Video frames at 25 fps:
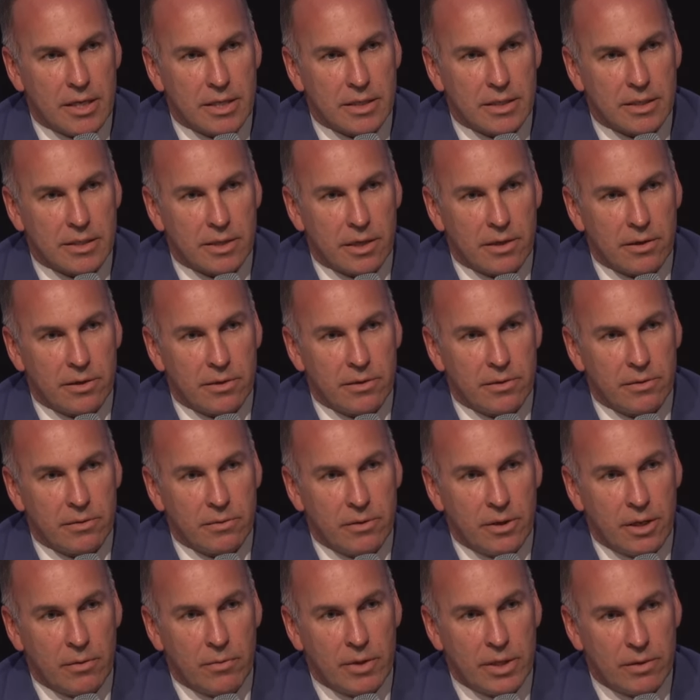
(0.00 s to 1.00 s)
so
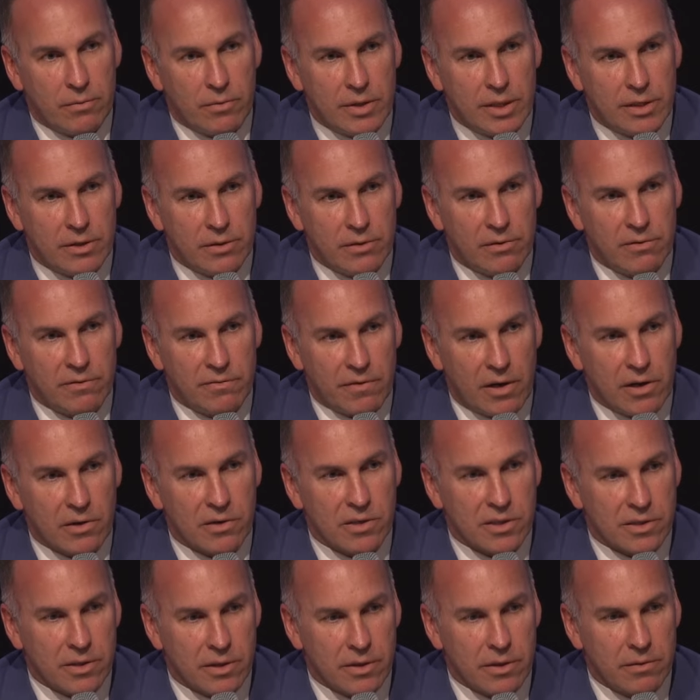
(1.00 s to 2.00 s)
we do
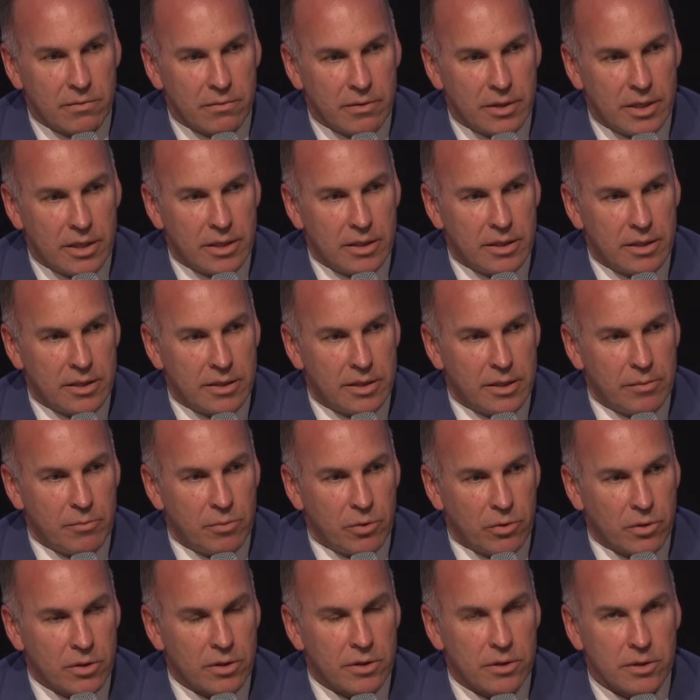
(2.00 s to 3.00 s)
focus on it. It's
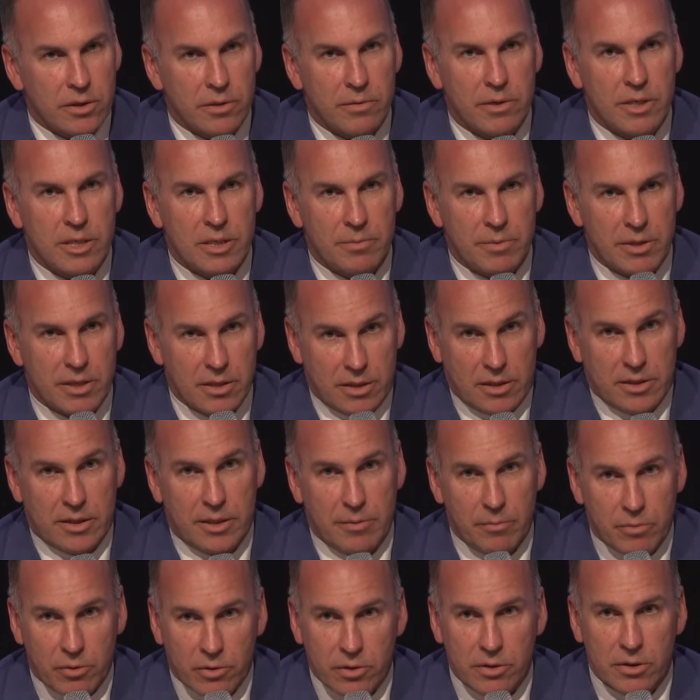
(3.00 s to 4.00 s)
important to us because it's
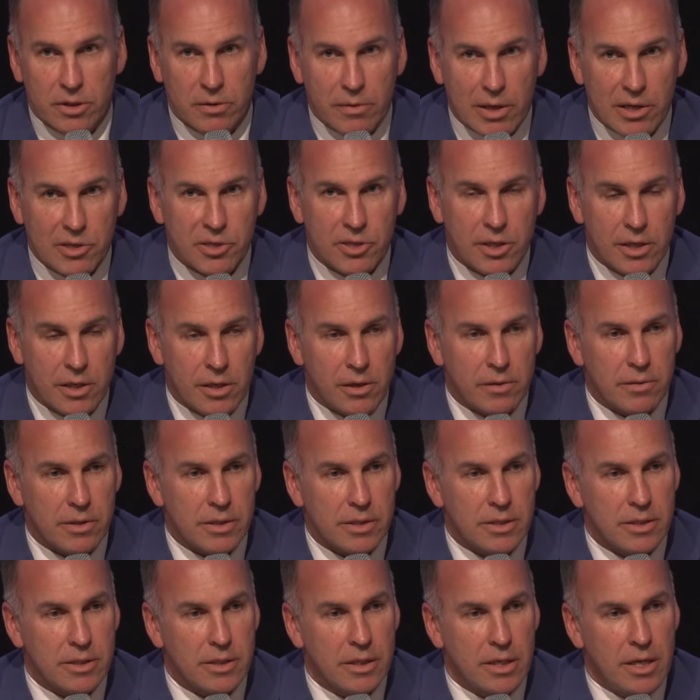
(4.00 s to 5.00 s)
important to our
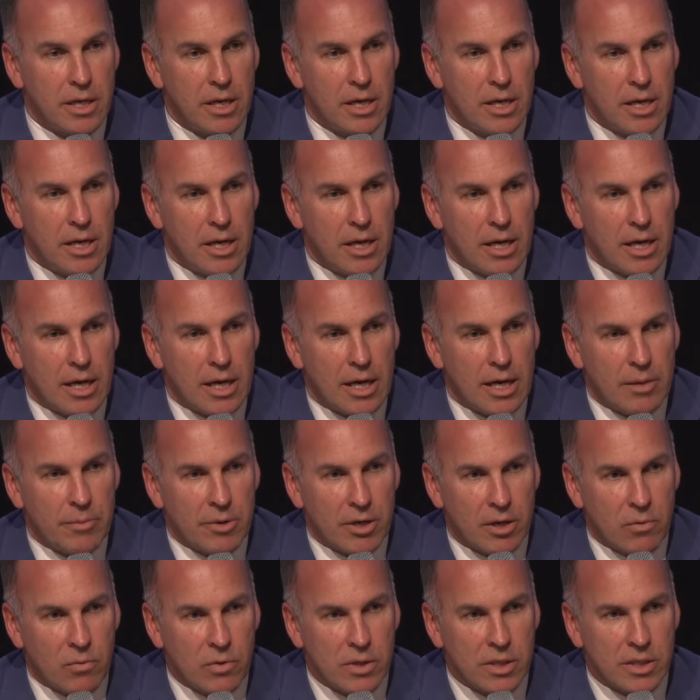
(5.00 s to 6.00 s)
shareholders. But
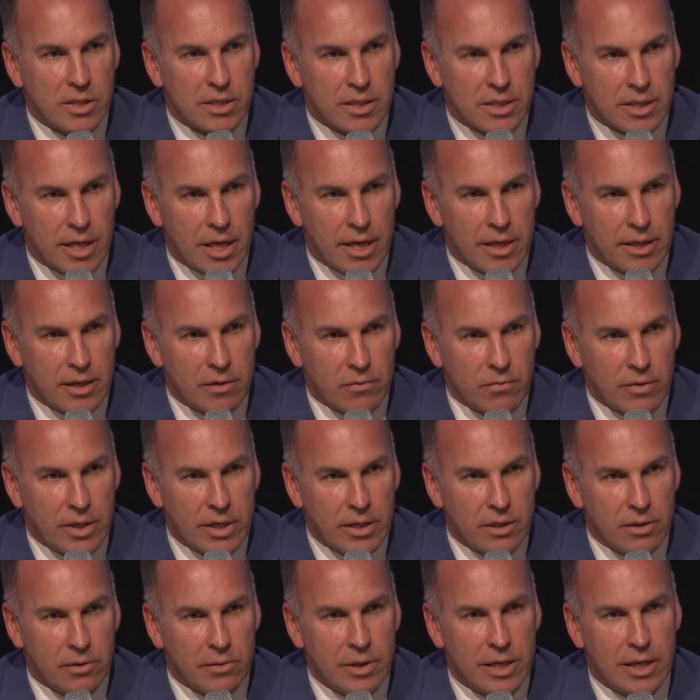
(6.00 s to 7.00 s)
I wouldn't say that we're
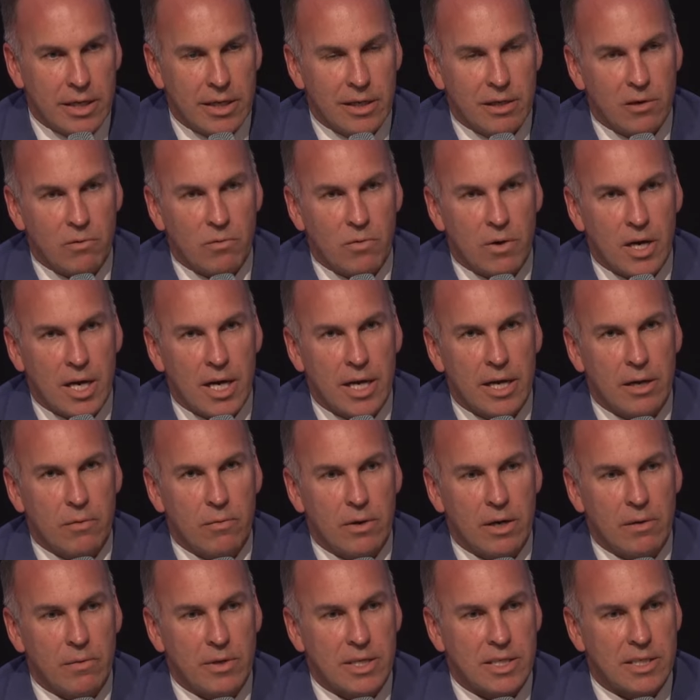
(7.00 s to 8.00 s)
doing it in a way
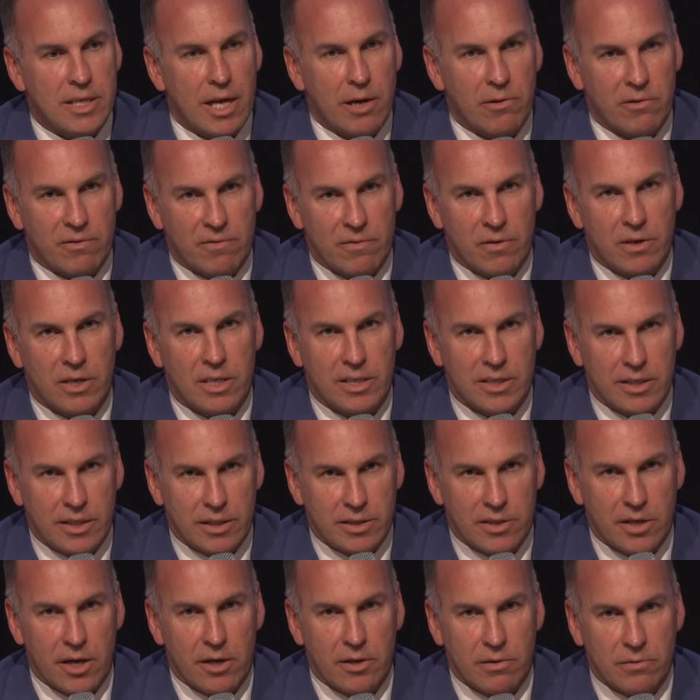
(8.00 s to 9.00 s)
where we're sacrificing
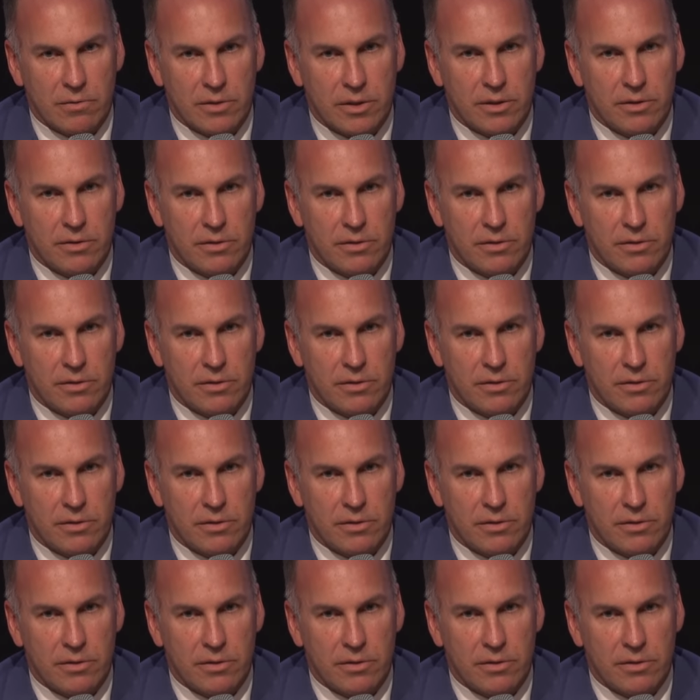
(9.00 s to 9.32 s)
total